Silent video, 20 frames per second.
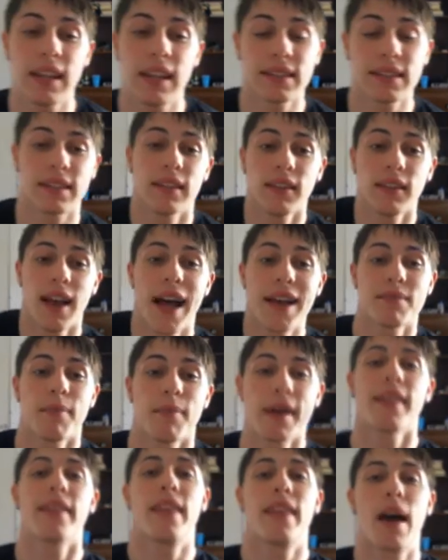still hasn't
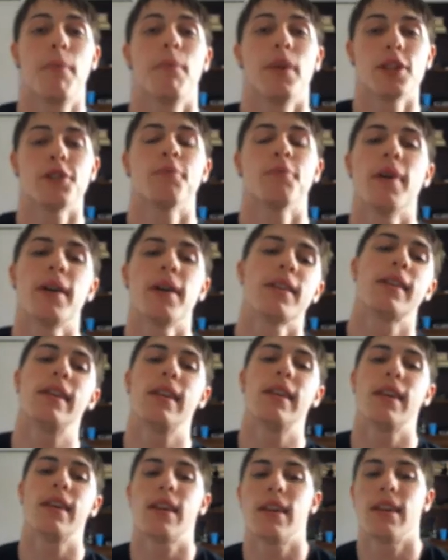made that much money
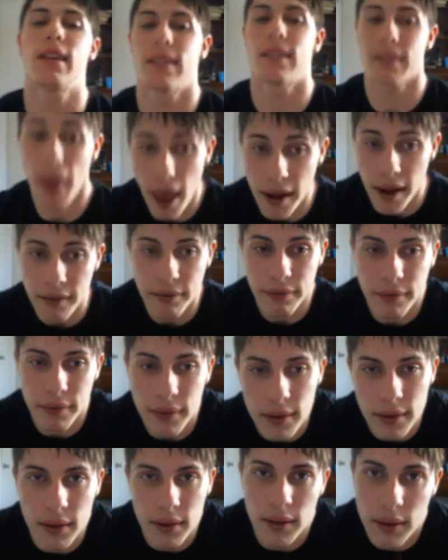in his life.
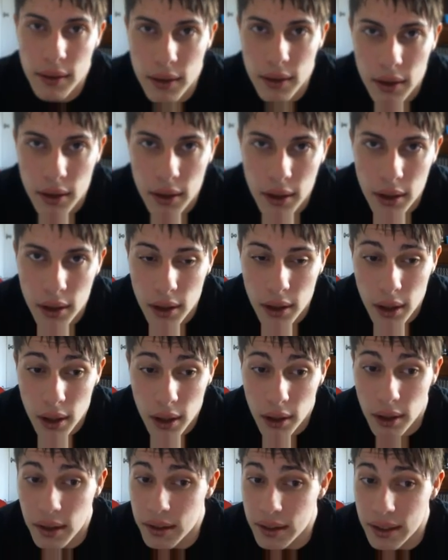
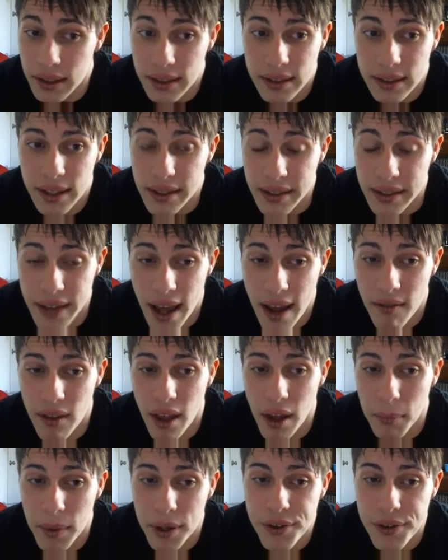Or at least doesn't have
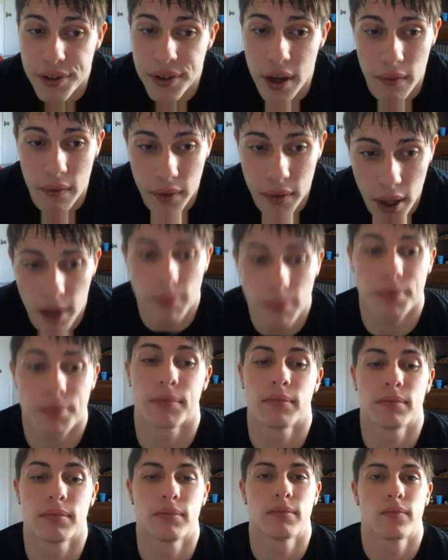that much saved up.
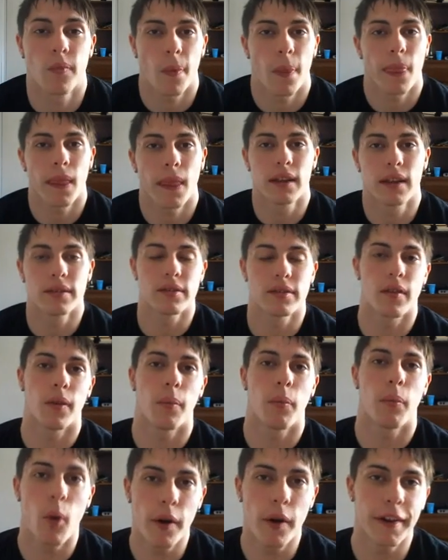And so
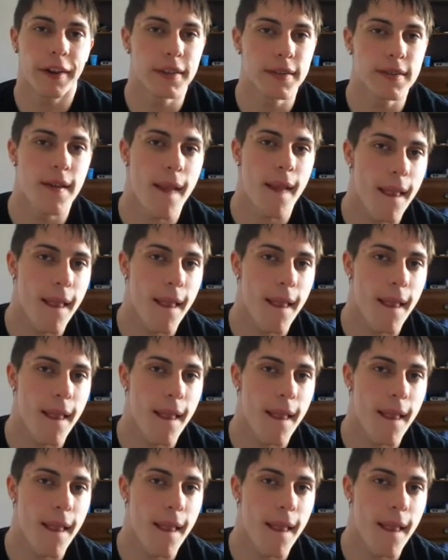the point is,